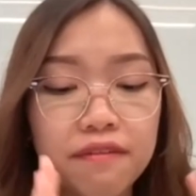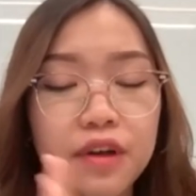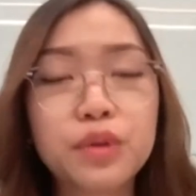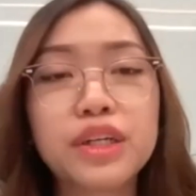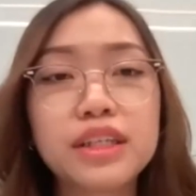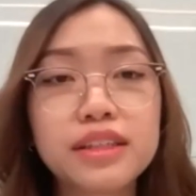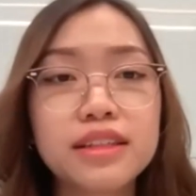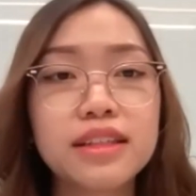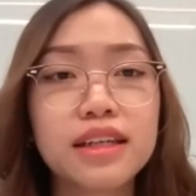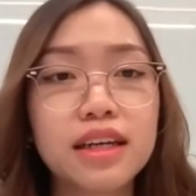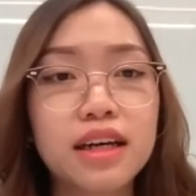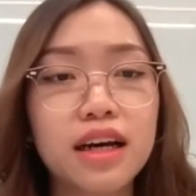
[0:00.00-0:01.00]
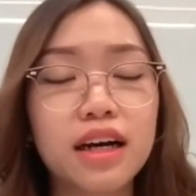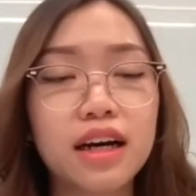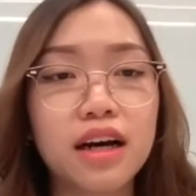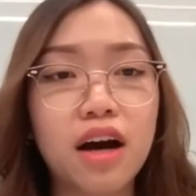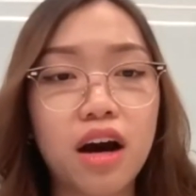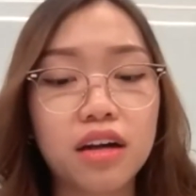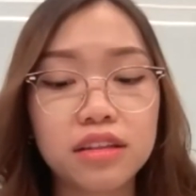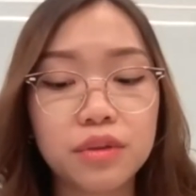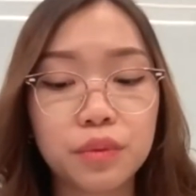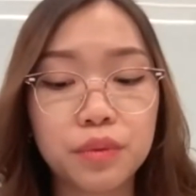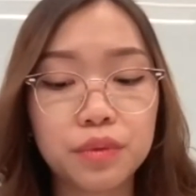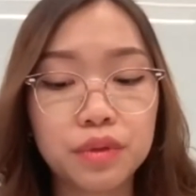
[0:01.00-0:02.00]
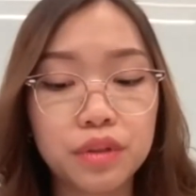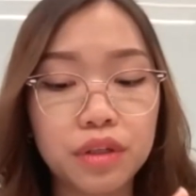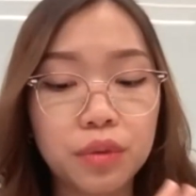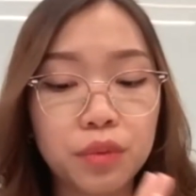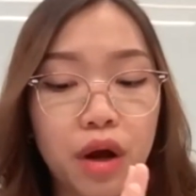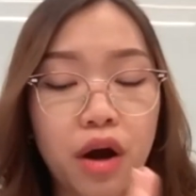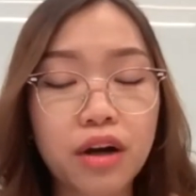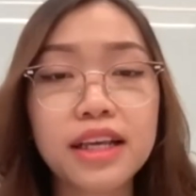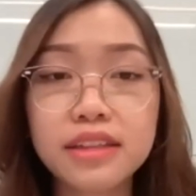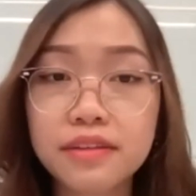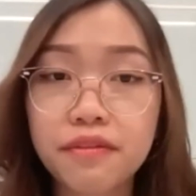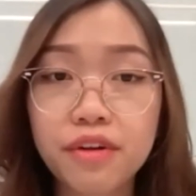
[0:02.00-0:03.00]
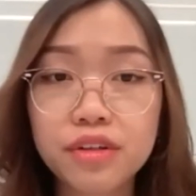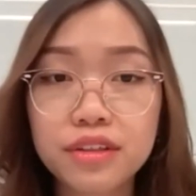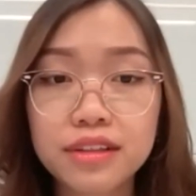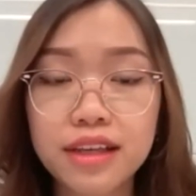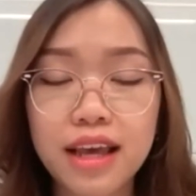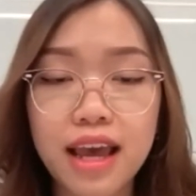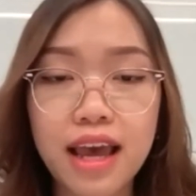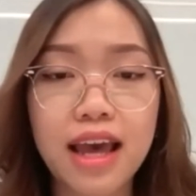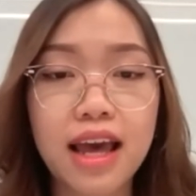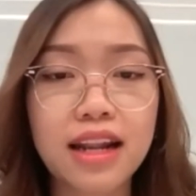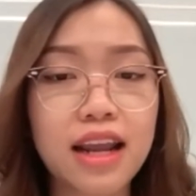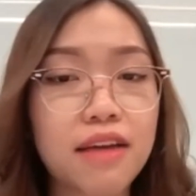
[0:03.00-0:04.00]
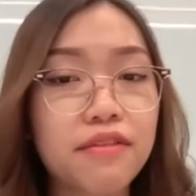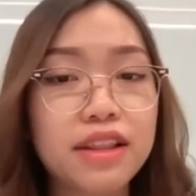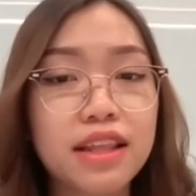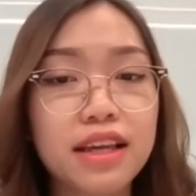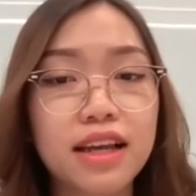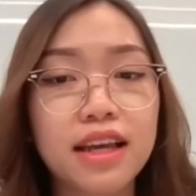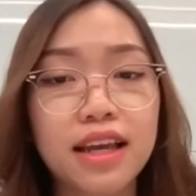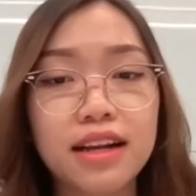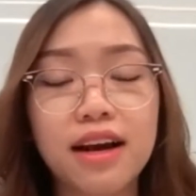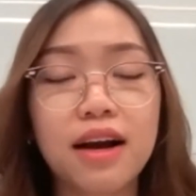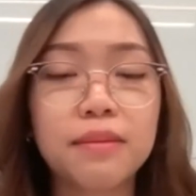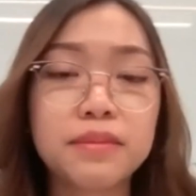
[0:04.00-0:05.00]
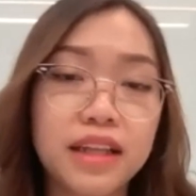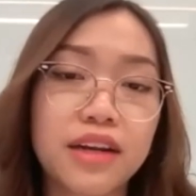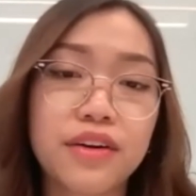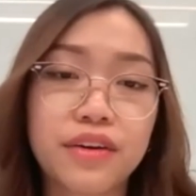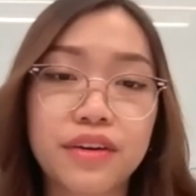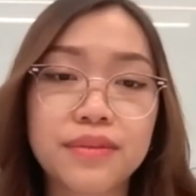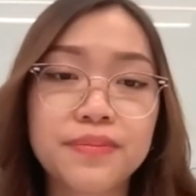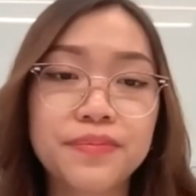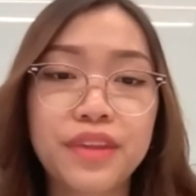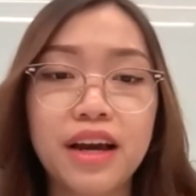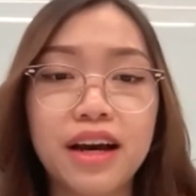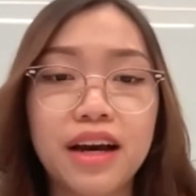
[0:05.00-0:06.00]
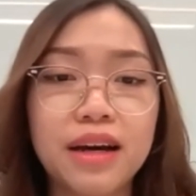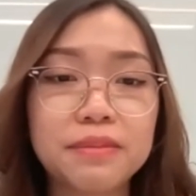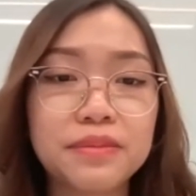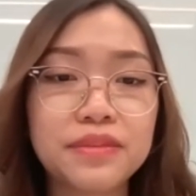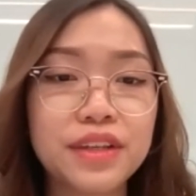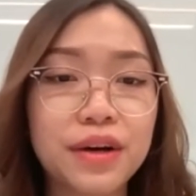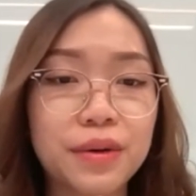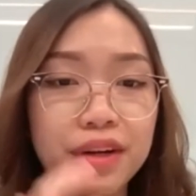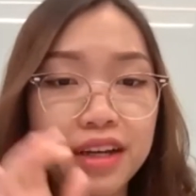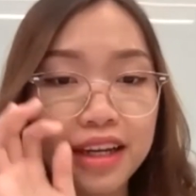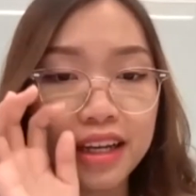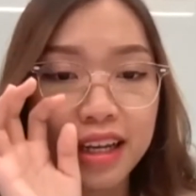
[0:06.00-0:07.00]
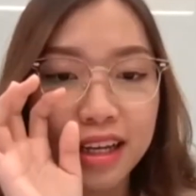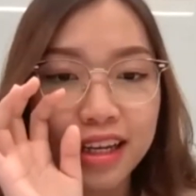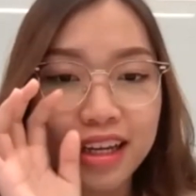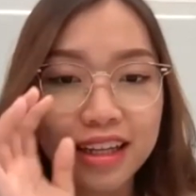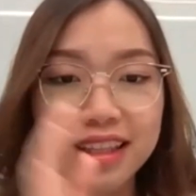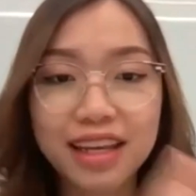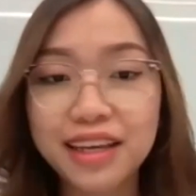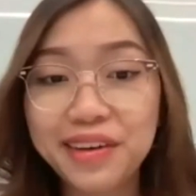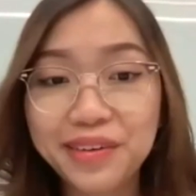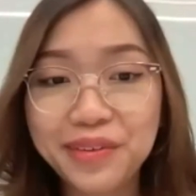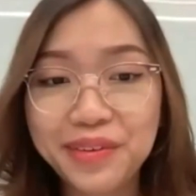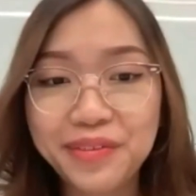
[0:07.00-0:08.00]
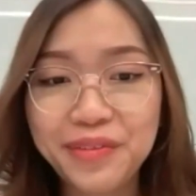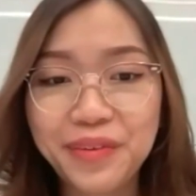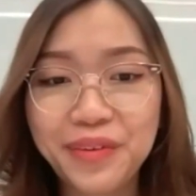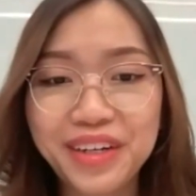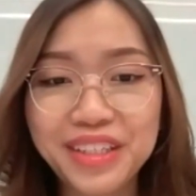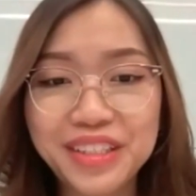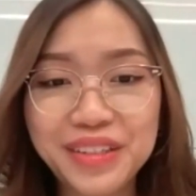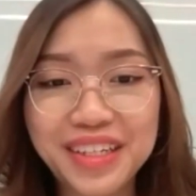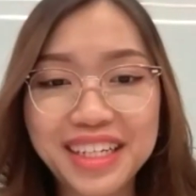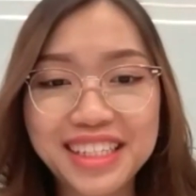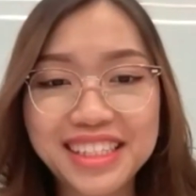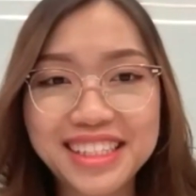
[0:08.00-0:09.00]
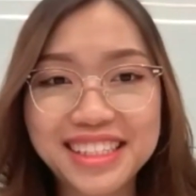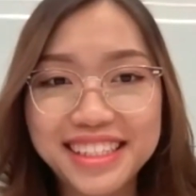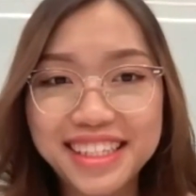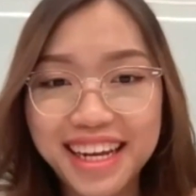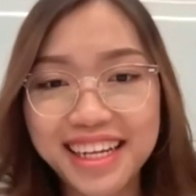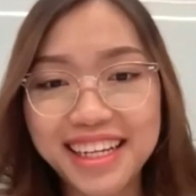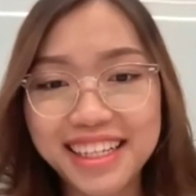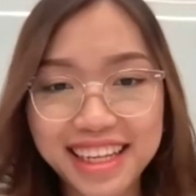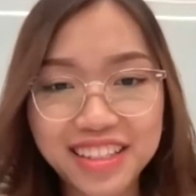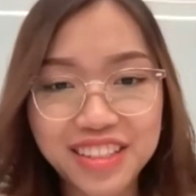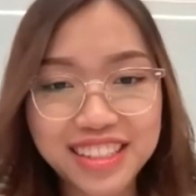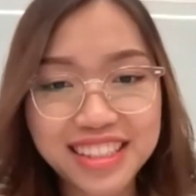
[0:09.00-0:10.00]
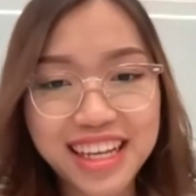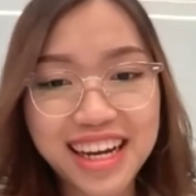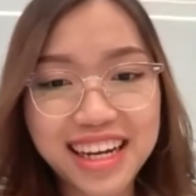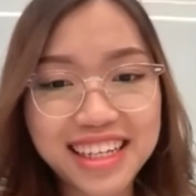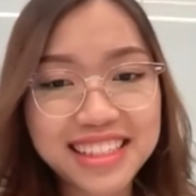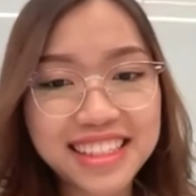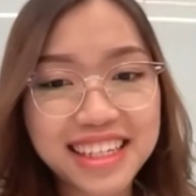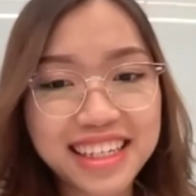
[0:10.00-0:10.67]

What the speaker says: focus on the audience first, and everything can come later. So thank you for joining today's sections, guys.